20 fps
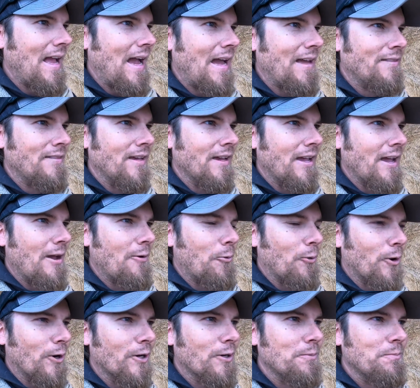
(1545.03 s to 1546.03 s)
I think I
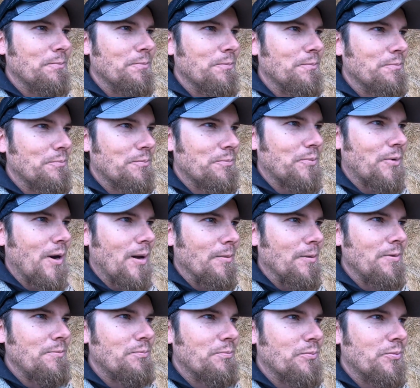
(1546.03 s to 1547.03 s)
work
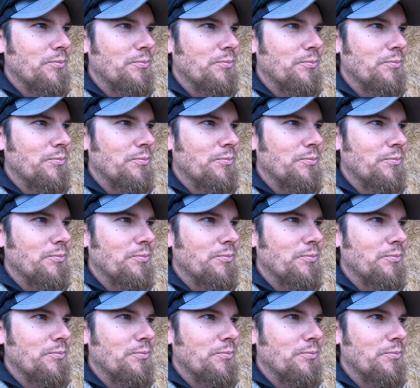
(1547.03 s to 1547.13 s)
probably